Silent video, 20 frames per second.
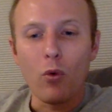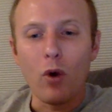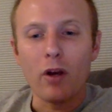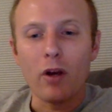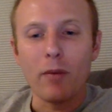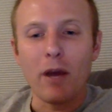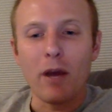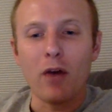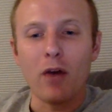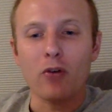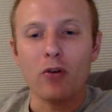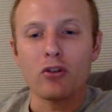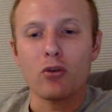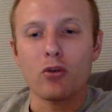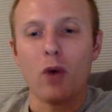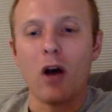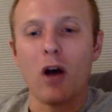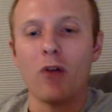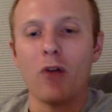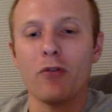What
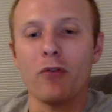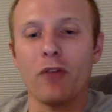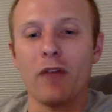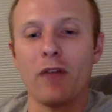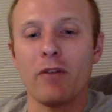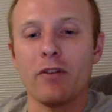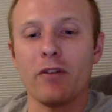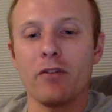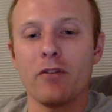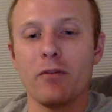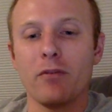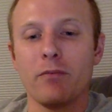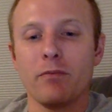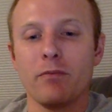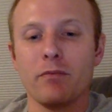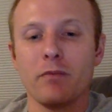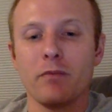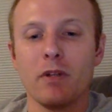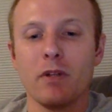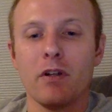about 12
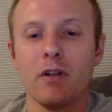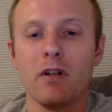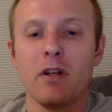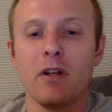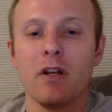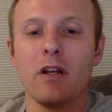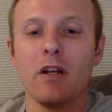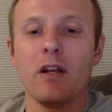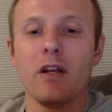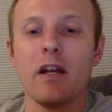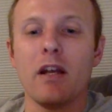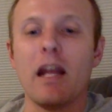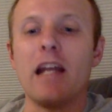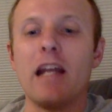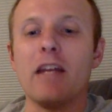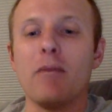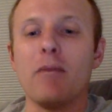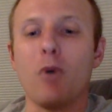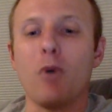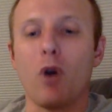sevens?
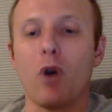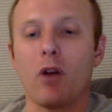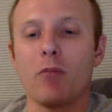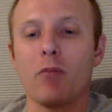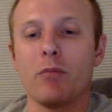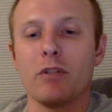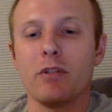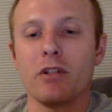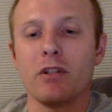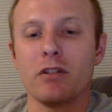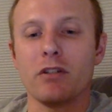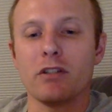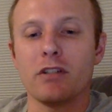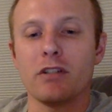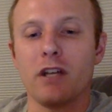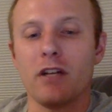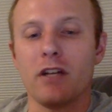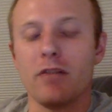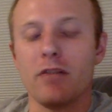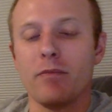84,
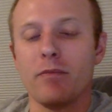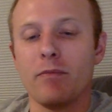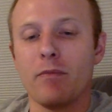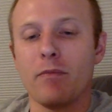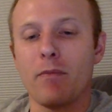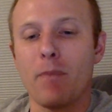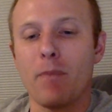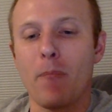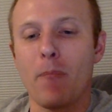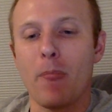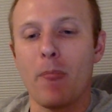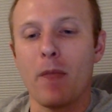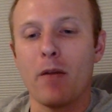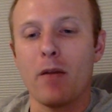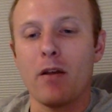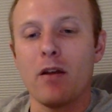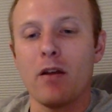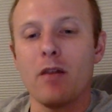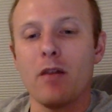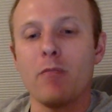Matilda said.
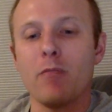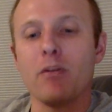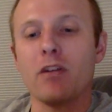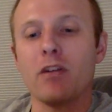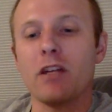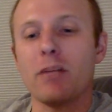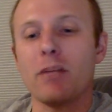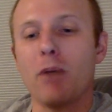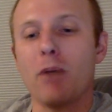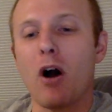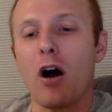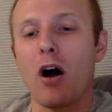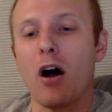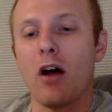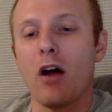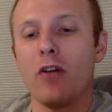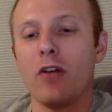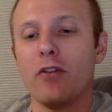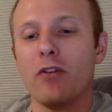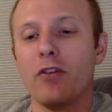Miss Honey
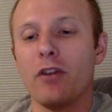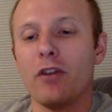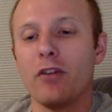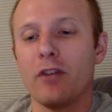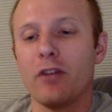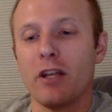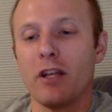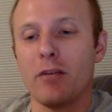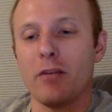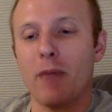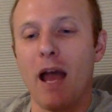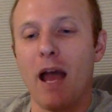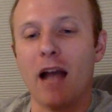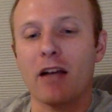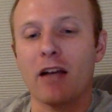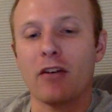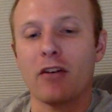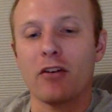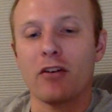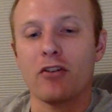paused and
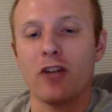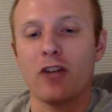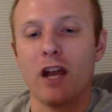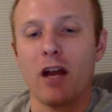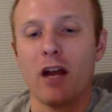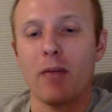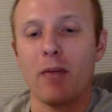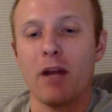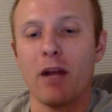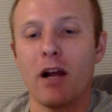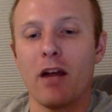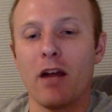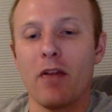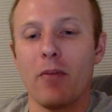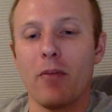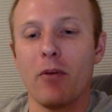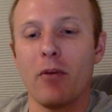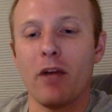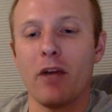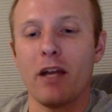leaned back in her chair
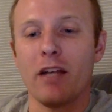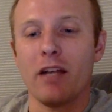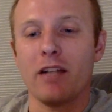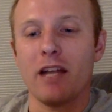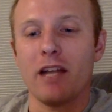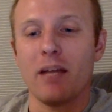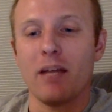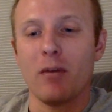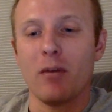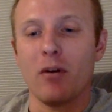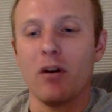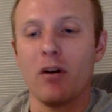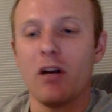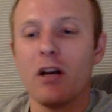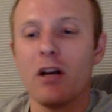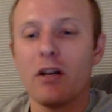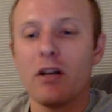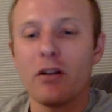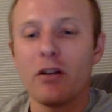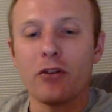behind the plain
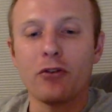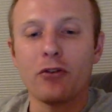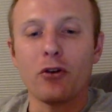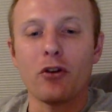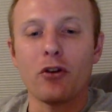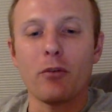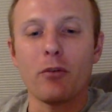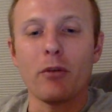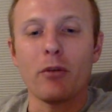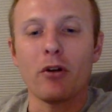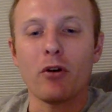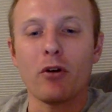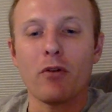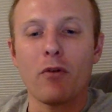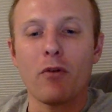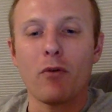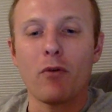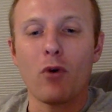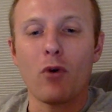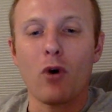table that stood in the
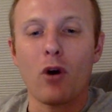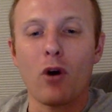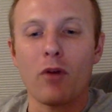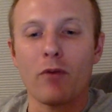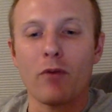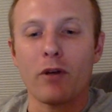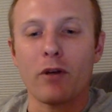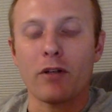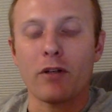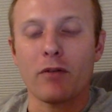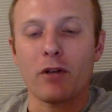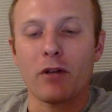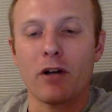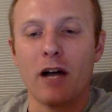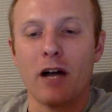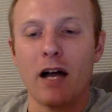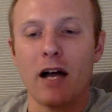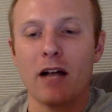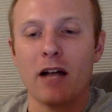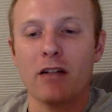middle of the floor in front
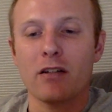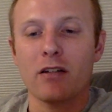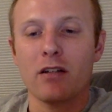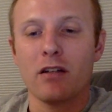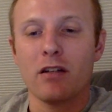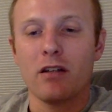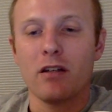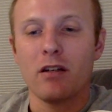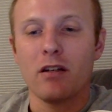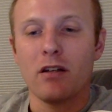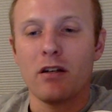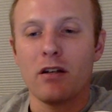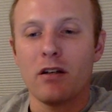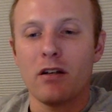of the class.